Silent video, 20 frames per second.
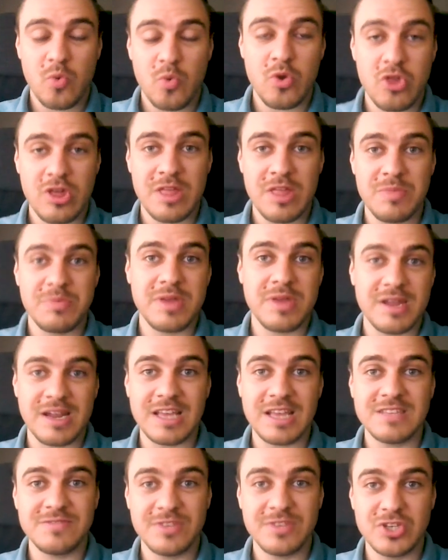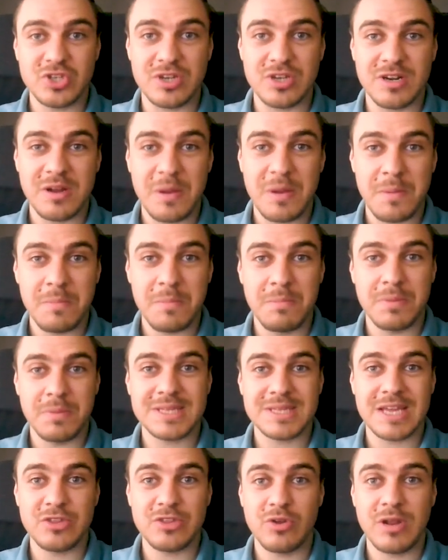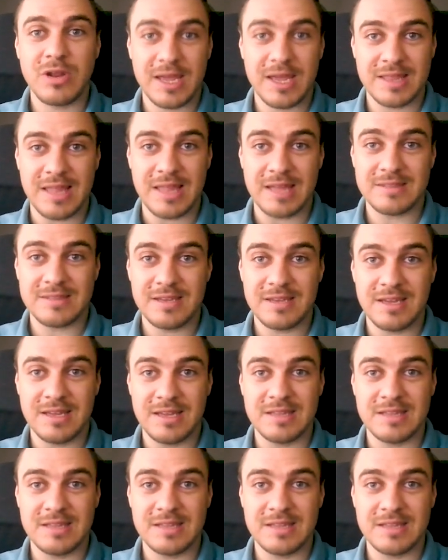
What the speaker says: which can be a nice feature, but I don't like that,